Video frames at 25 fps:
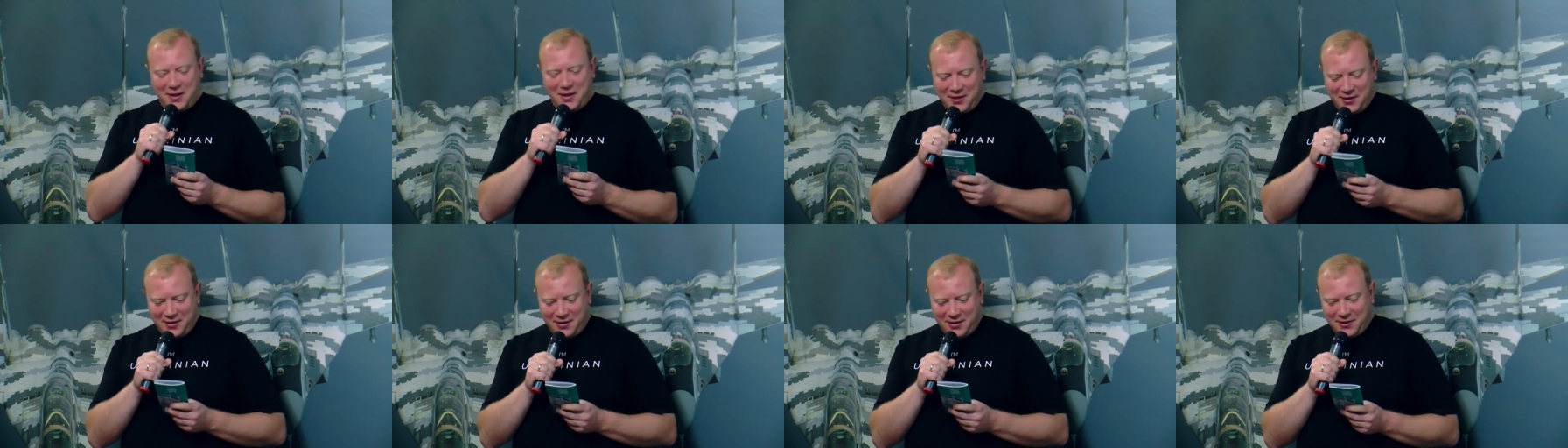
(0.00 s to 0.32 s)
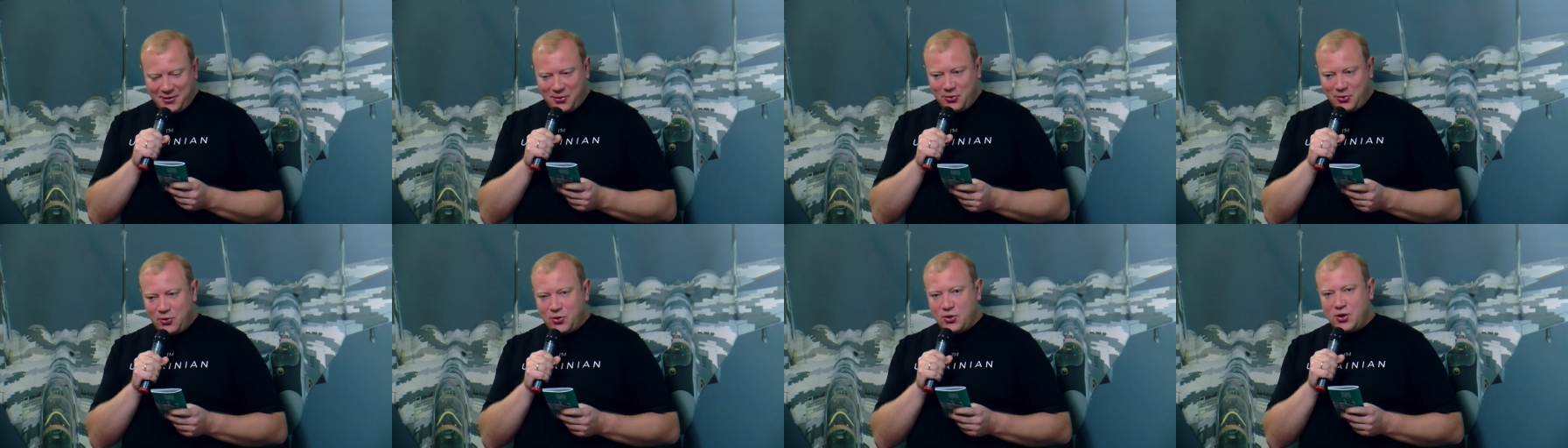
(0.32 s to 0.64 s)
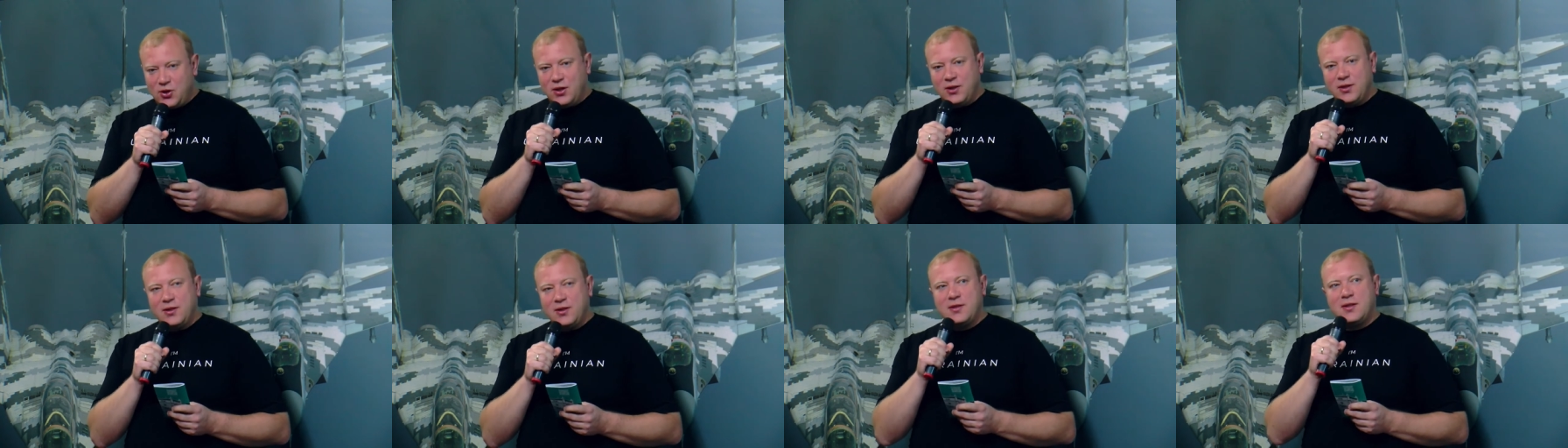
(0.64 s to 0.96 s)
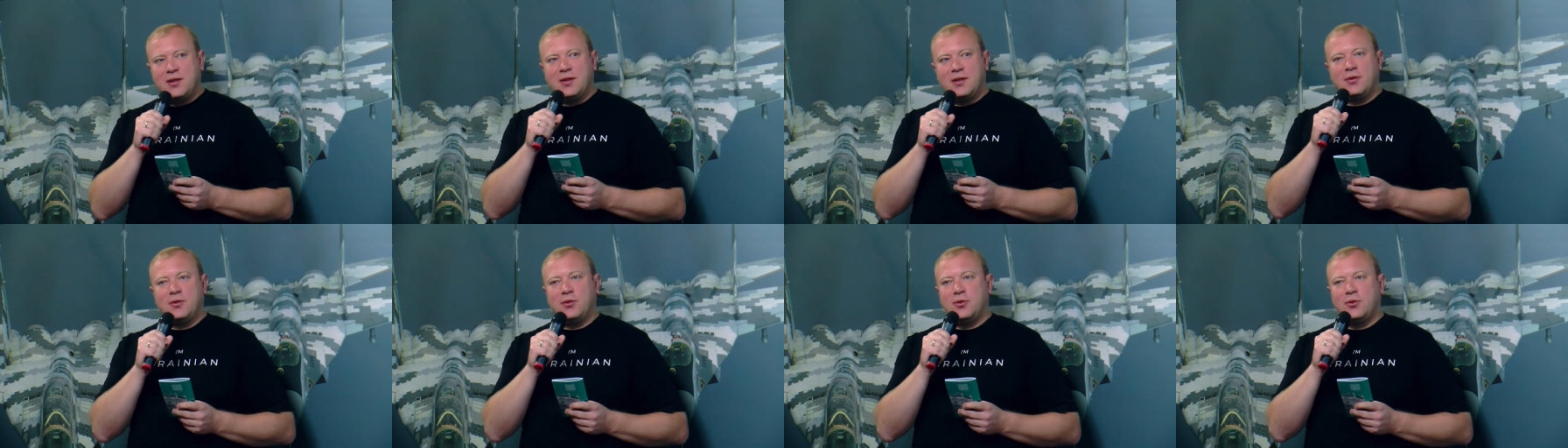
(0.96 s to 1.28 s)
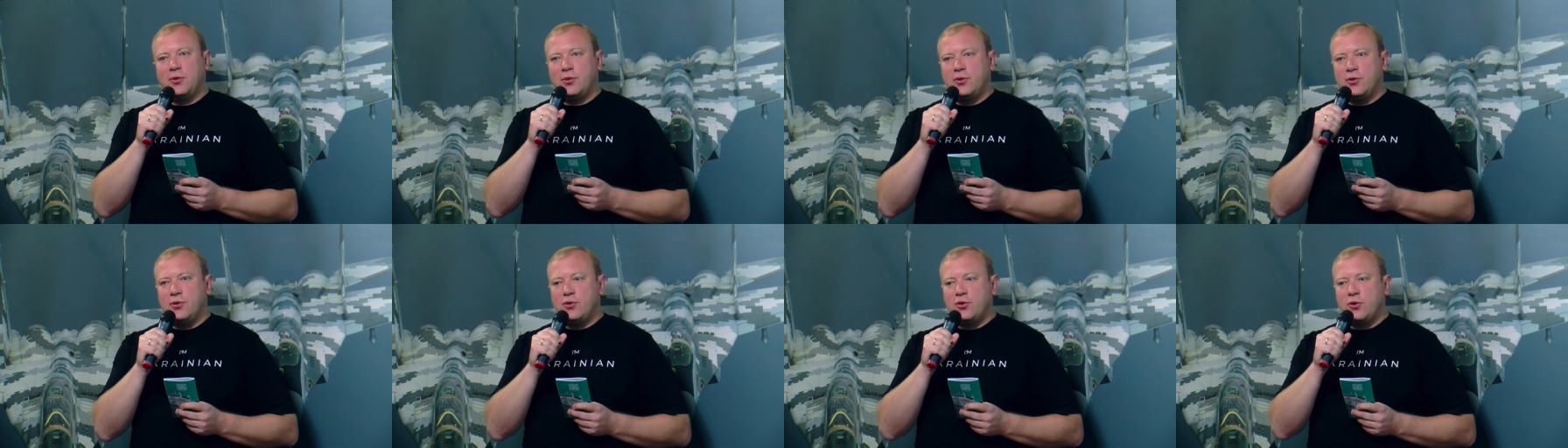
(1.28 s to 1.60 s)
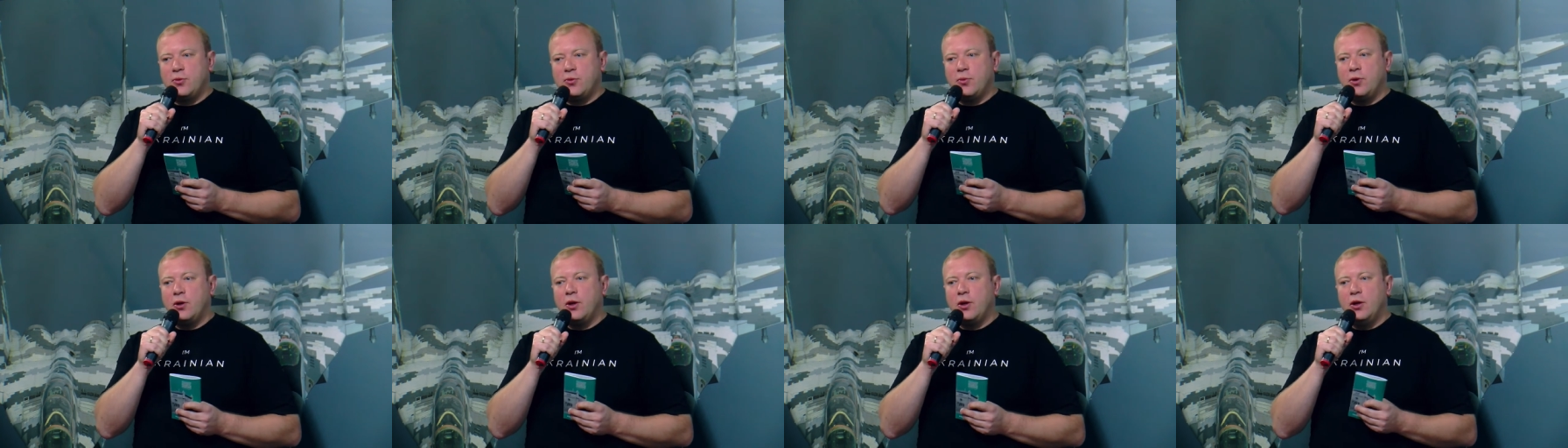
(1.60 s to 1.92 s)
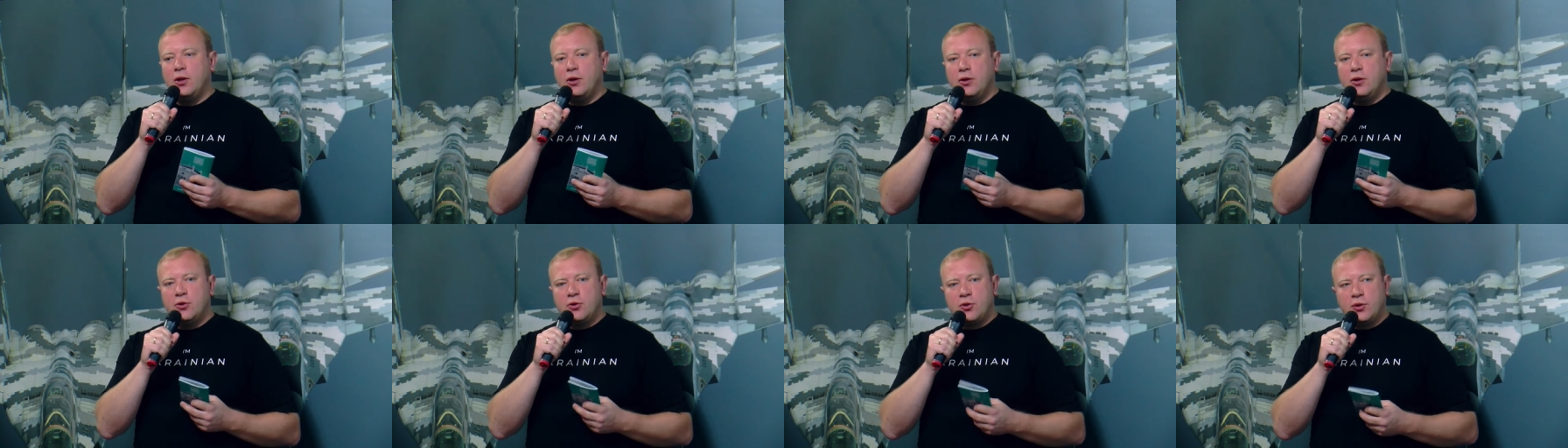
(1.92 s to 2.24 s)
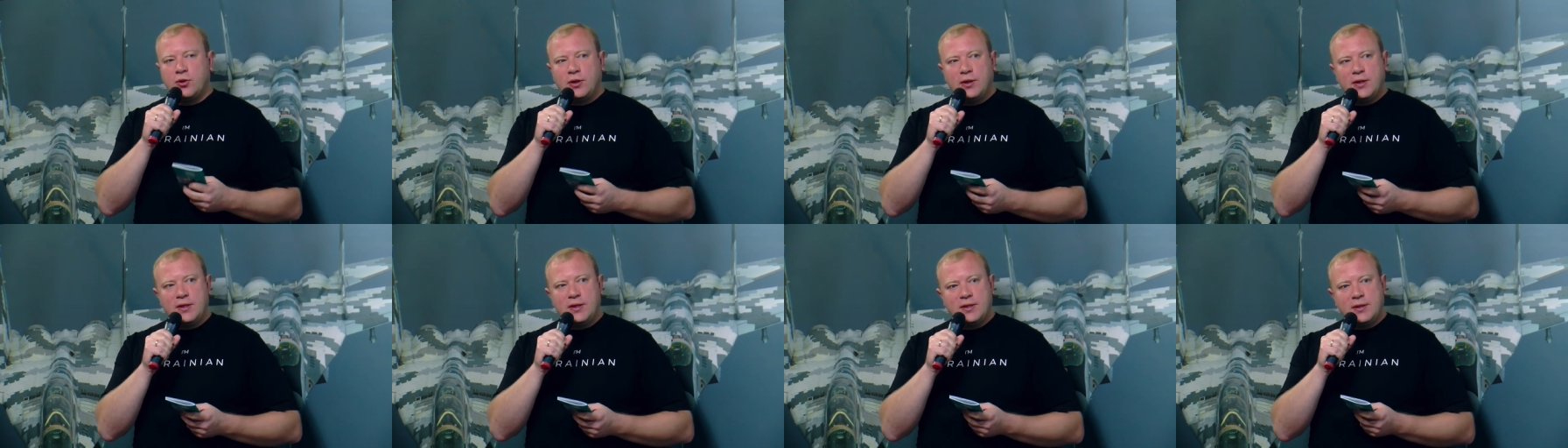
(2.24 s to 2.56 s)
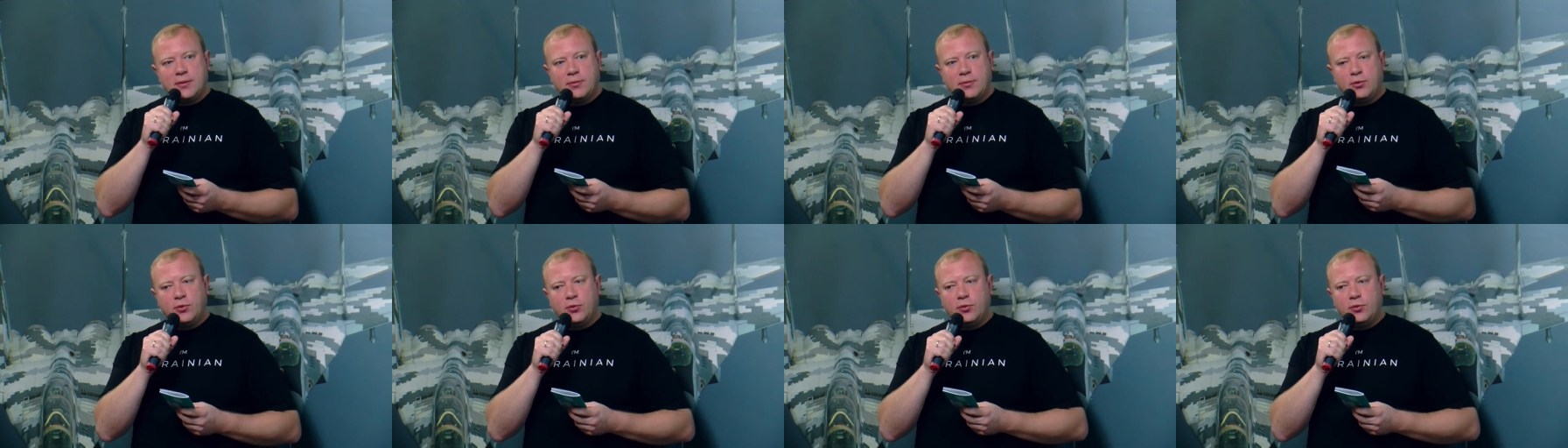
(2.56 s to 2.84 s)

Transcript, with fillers: She's been working in Media Center Ukraine.